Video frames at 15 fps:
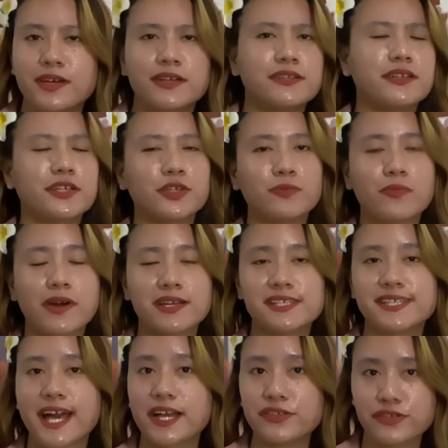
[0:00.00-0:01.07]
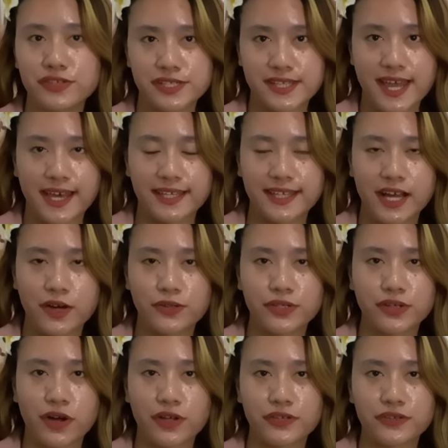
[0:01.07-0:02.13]
then you must understand how the
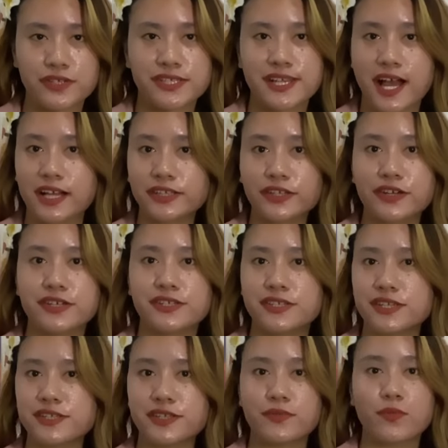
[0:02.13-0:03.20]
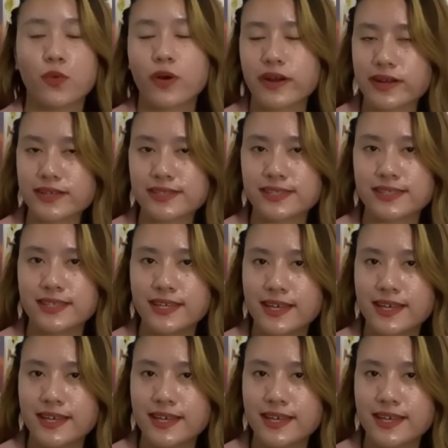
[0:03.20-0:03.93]
country's healthcare system works.